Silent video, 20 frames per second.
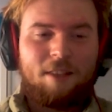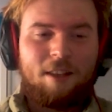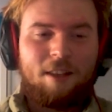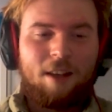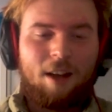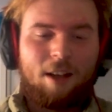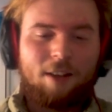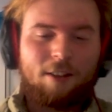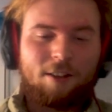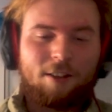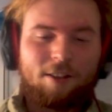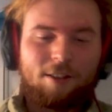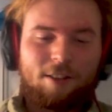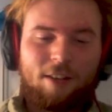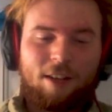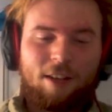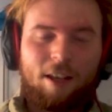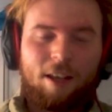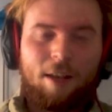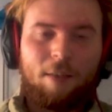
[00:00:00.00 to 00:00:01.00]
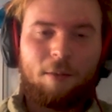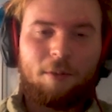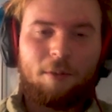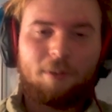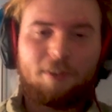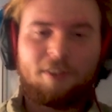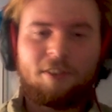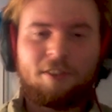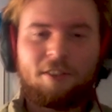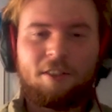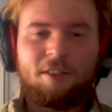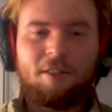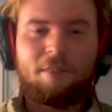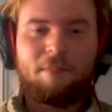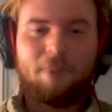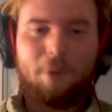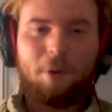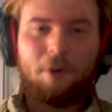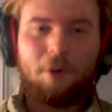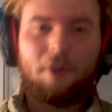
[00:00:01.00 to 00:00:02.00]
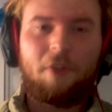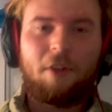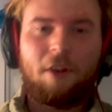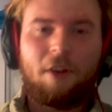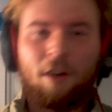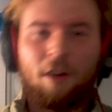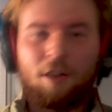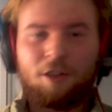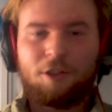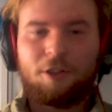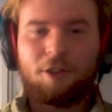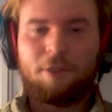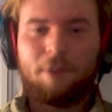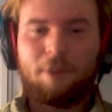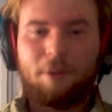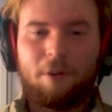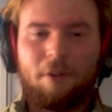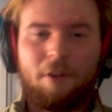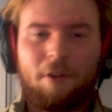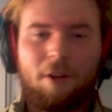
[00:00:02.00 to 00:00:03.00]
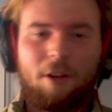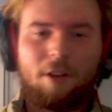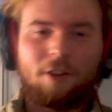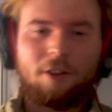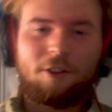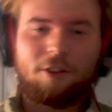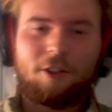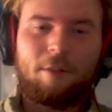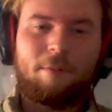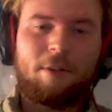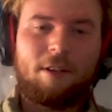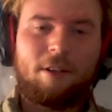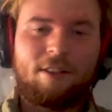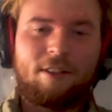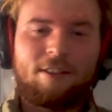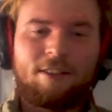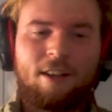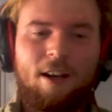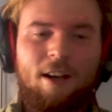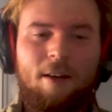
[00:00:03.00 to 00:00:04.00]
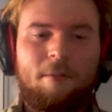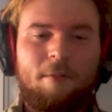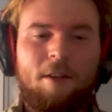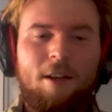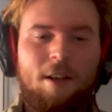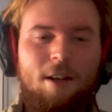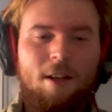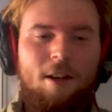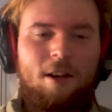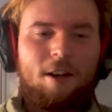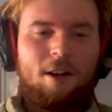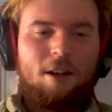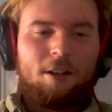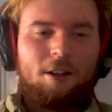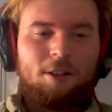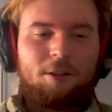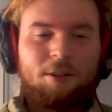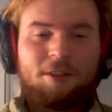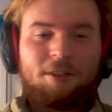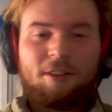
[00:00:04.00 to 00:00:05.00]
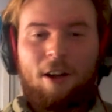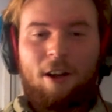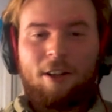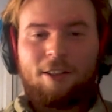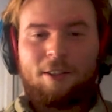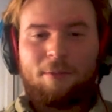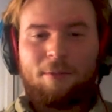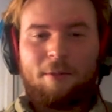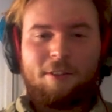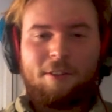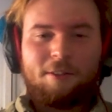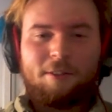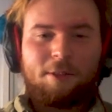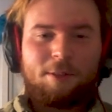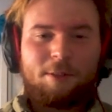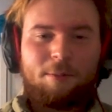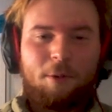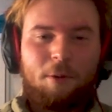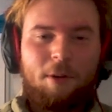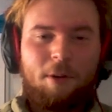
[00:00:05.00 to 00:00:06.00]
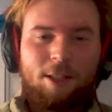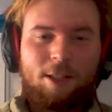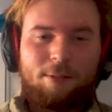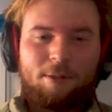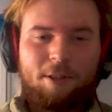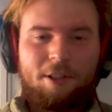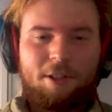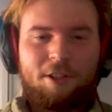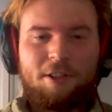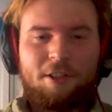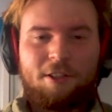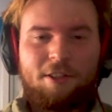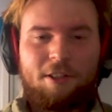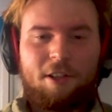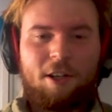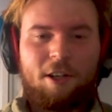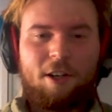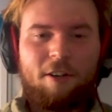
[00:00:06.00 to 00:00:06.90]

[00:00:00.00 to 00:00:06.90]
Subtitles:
I kept wanting to build on the last trip, and so I started with some small expeditions in and